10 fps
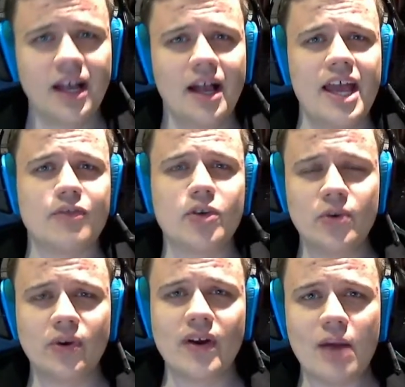If Coup De
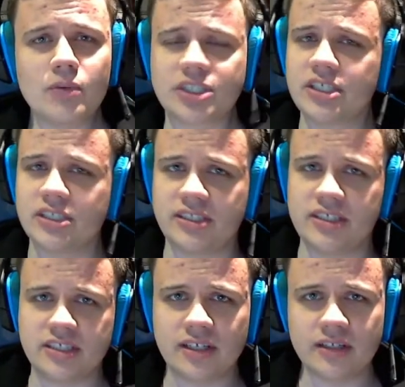Grace was
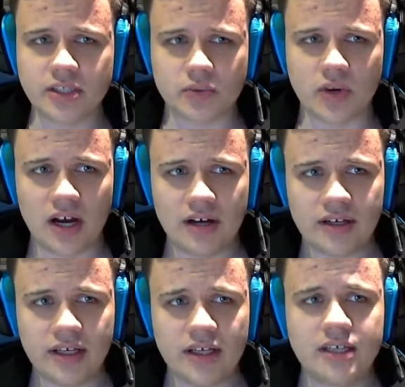consistently strong,
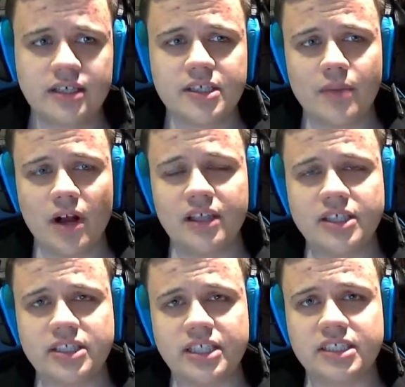
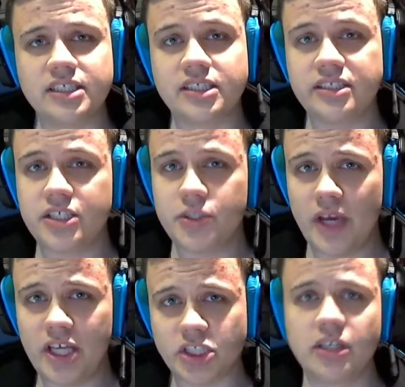Demolish is
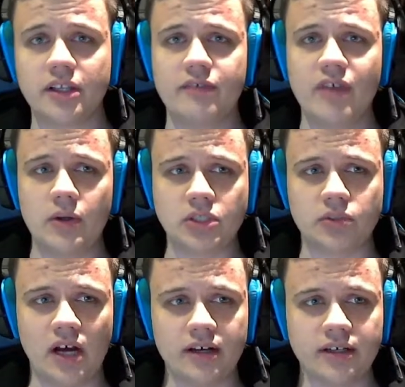situationally very
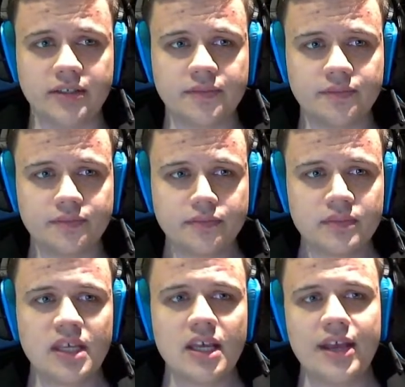strong.
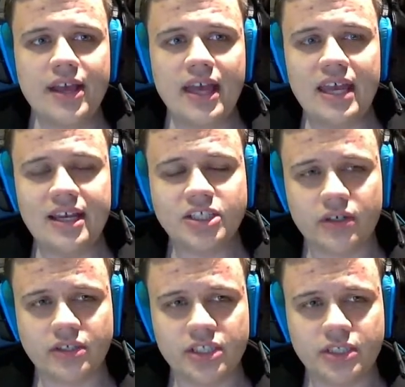In a
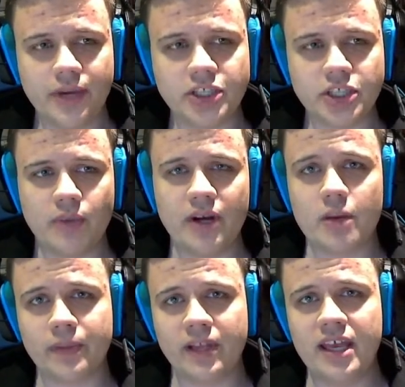certain situation where you're
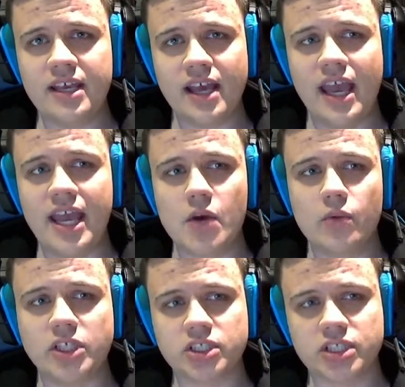playing a
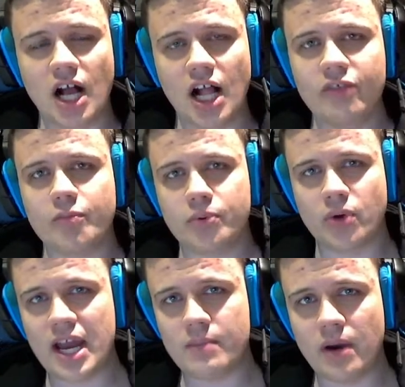resolve
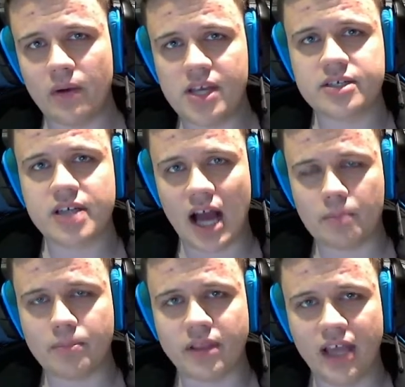primary
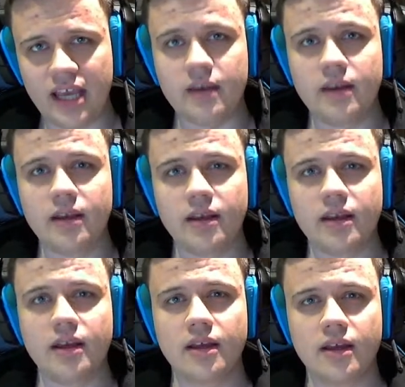top lane
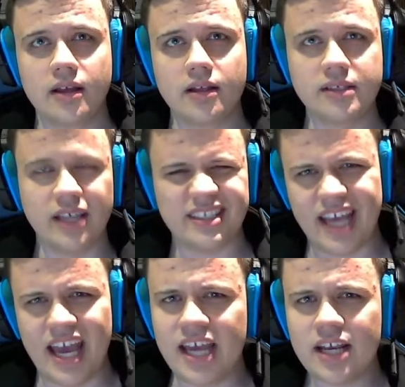like
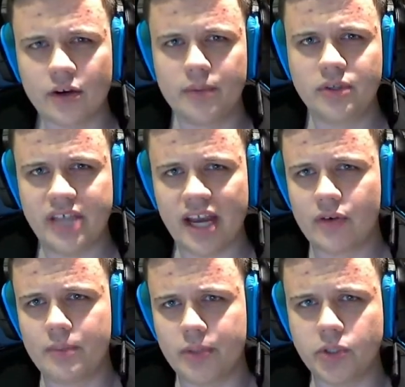tank or
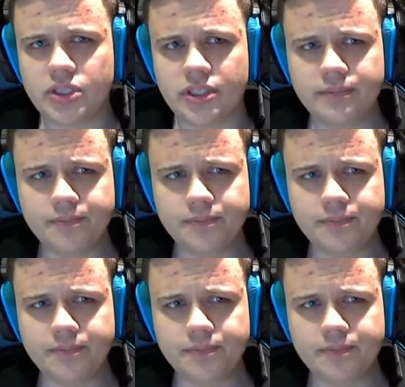a bruiser,